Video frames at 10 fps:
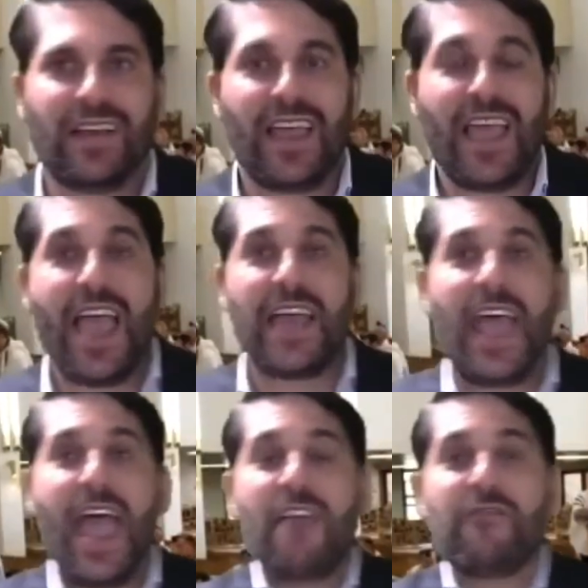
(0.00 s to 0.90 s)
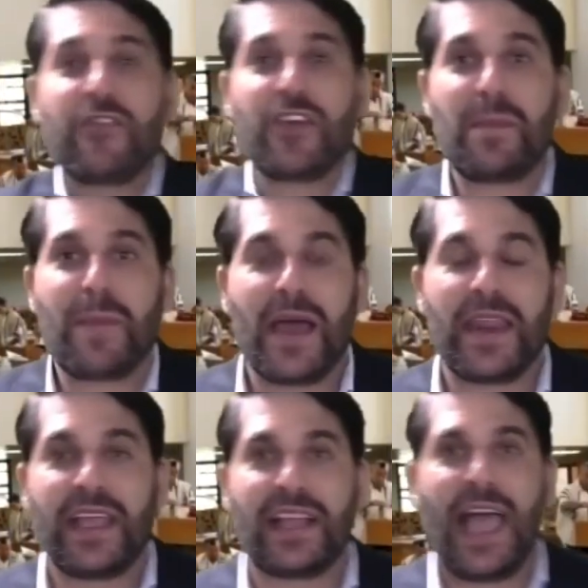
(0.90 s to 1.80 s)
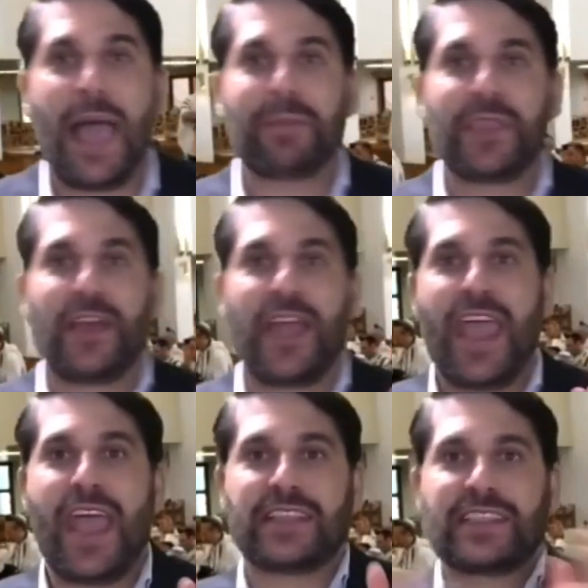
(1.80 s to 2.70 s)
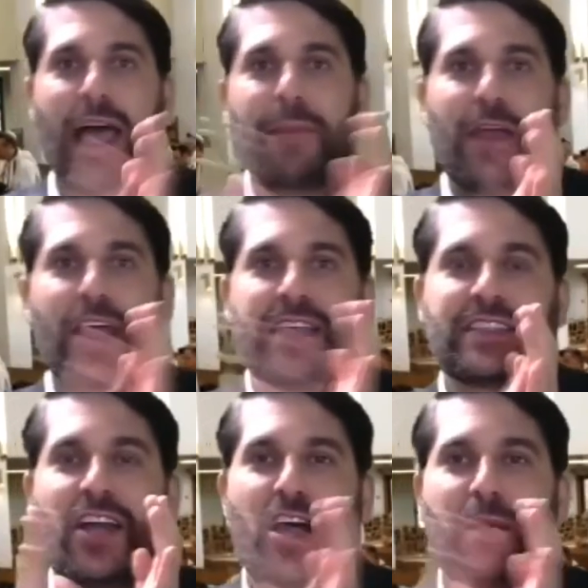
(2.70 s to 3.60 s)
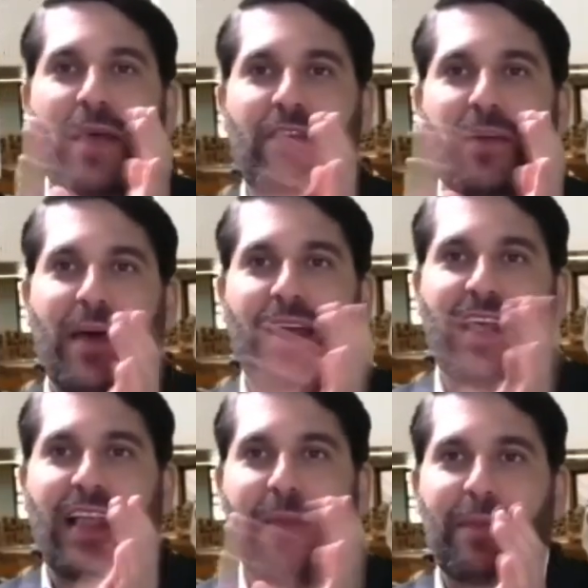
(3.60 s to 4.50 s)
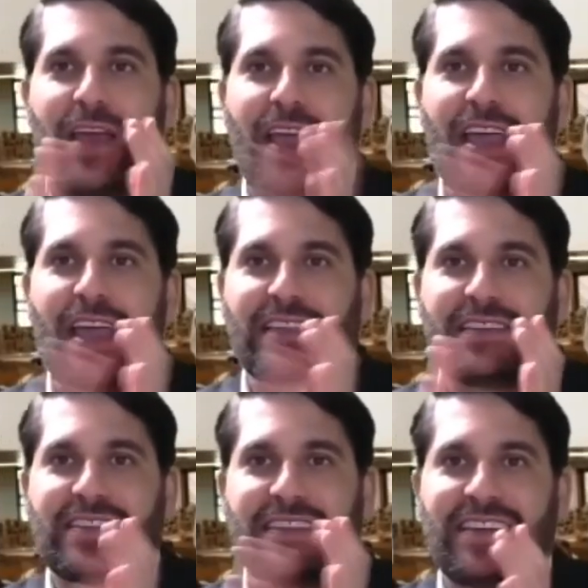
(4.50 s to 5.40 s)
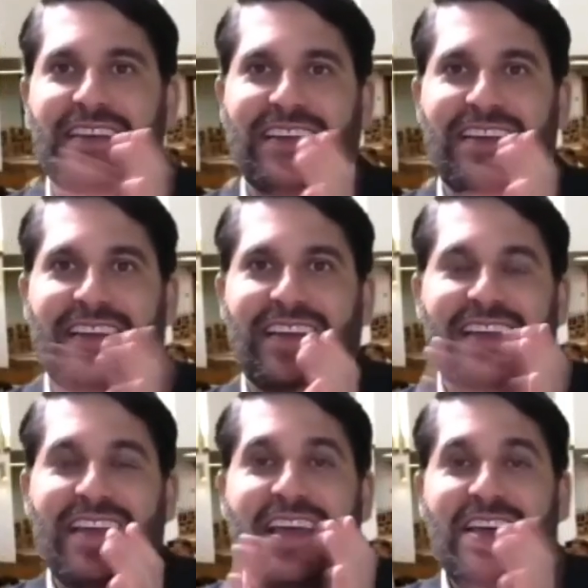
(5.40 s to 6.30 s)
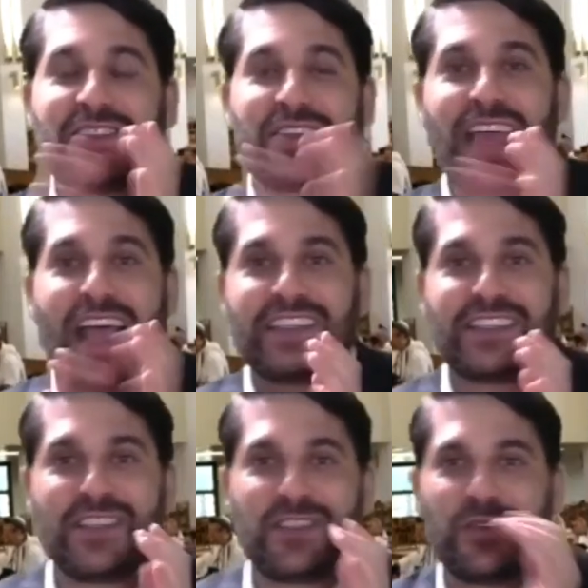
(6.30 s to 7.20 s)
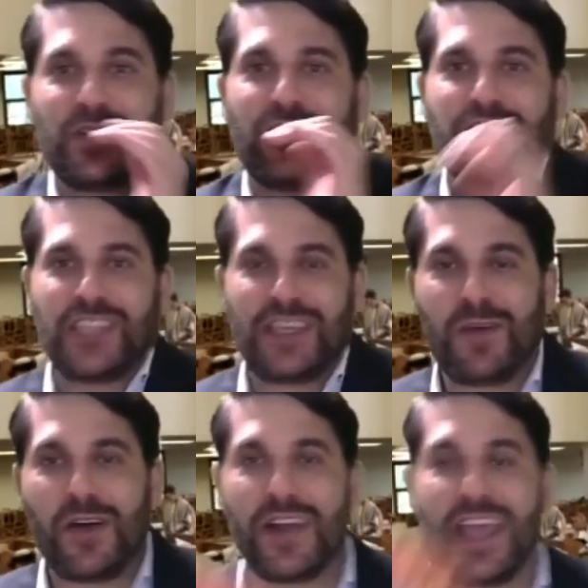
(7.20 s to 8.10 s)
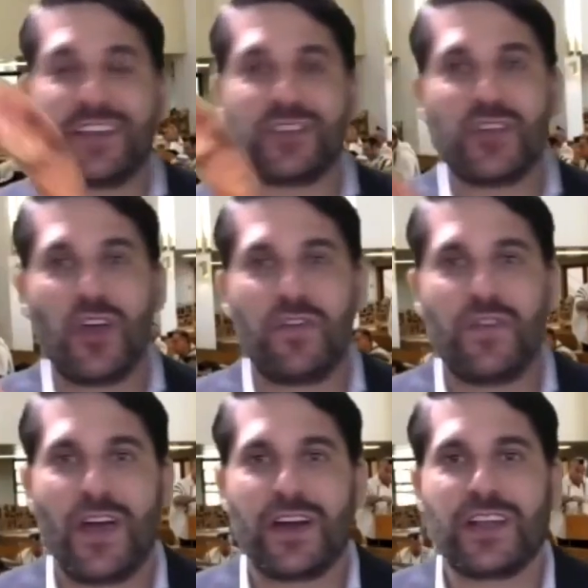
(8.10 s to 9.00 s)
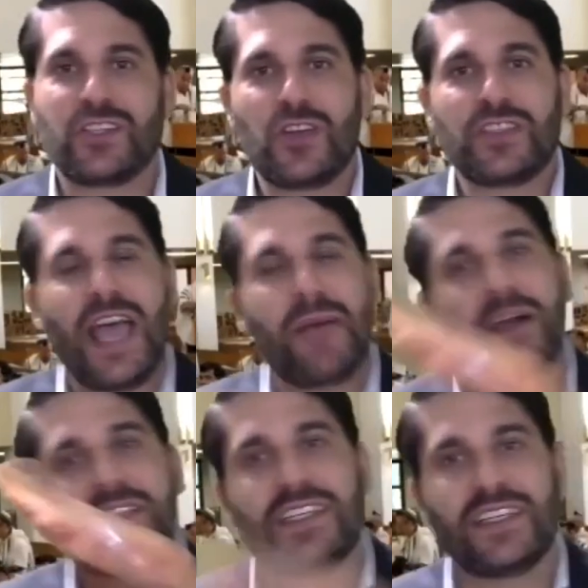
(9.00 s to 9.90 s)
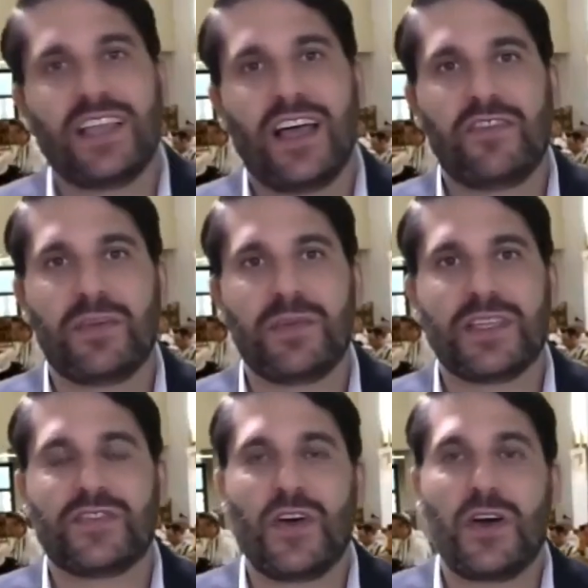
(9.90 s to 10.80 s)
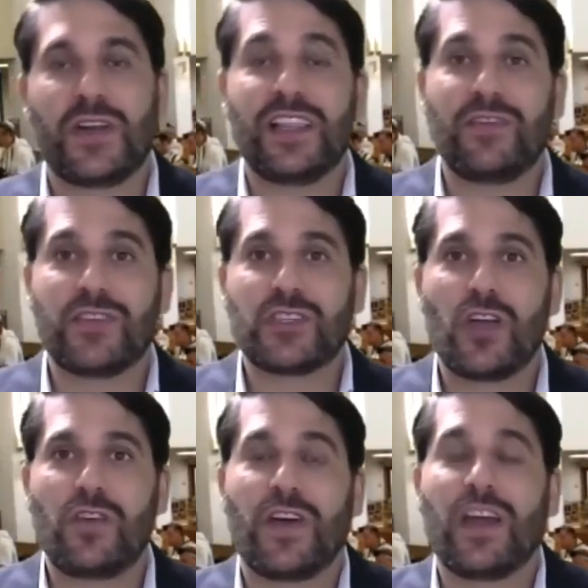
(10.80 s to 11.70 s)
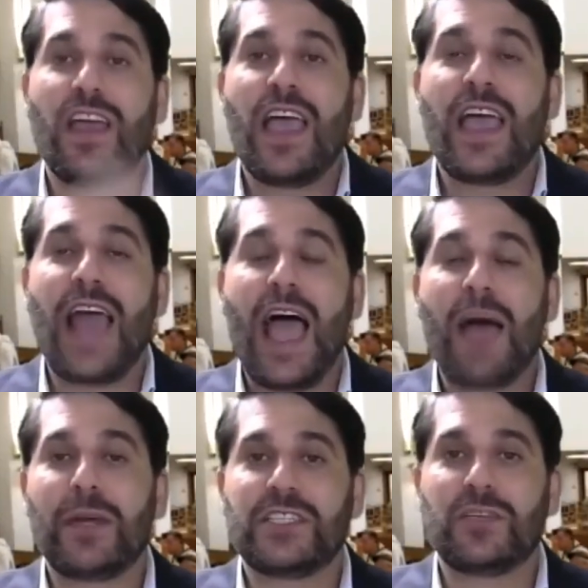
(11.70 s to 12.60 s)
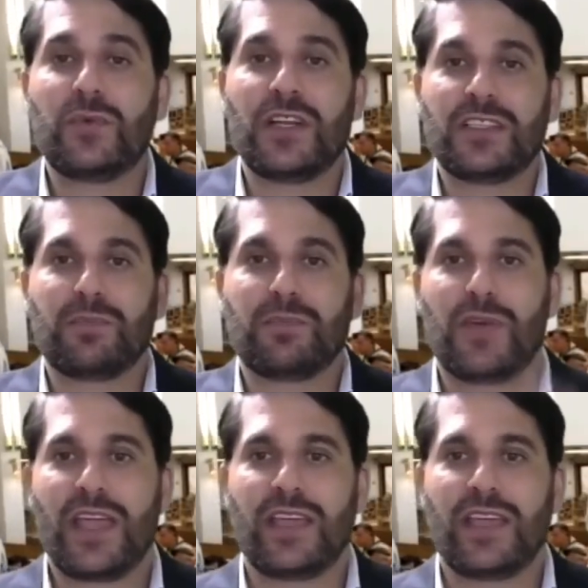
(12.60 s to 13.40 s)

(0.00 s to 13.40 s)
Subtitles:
And everybody clapped their hands. Clap your hands at home, everybody. Clap your hands. So that's the story of Shimon and his shofar, and it shows how much he loved the mitzvah, he loved the shofar, and how much he wanted to pray